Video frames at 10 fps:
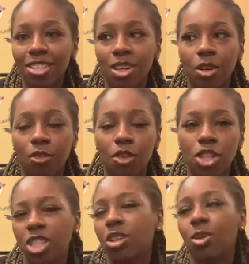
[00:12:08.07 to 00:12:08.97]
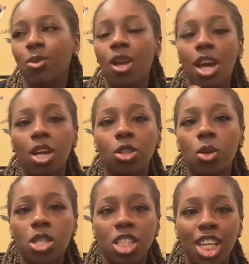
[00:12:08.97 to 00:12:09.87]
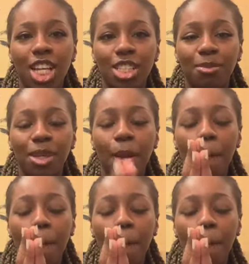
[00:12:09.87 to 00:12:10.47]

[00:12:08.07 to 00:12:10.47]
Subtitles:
so of course she gonna notice a change in me.